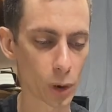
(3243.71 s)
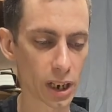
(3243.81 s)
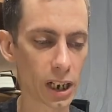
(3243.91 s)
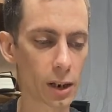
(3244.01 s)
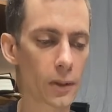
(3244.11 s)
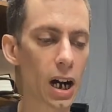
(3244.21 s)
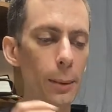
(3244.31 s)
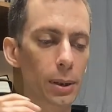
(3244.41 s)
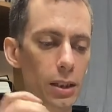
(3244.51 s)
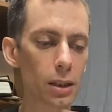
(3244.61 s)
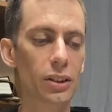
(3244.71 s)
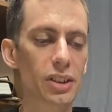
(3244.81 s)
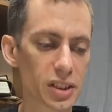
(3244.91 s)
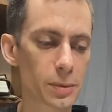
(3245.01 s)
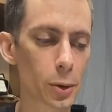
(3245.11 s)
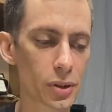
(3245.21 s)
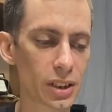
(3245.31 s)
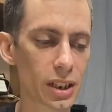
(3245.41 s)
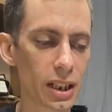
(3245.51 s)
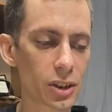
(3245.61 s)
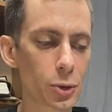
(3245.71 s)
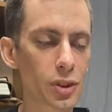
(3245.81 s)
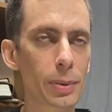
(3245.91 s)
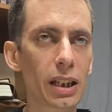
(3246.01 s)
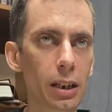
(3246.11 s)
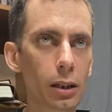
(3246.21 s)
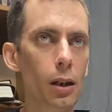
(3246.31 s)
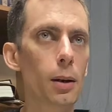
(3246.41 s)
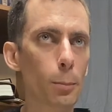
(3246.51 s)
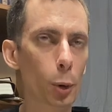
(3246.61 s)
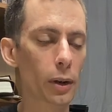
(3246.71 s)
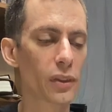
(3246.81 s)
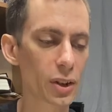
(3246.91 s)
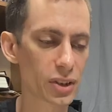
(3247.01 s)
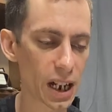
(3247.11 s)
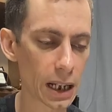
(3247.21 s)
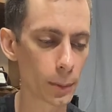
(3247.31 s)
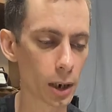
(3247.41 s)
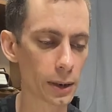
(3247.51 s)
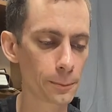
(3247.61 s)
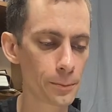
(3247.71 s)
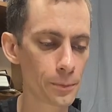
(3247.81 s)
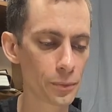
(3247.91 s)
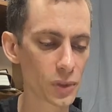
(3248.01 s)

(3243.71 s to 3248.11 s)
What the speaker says: What kind of hobby does this person need to spend more of their time on,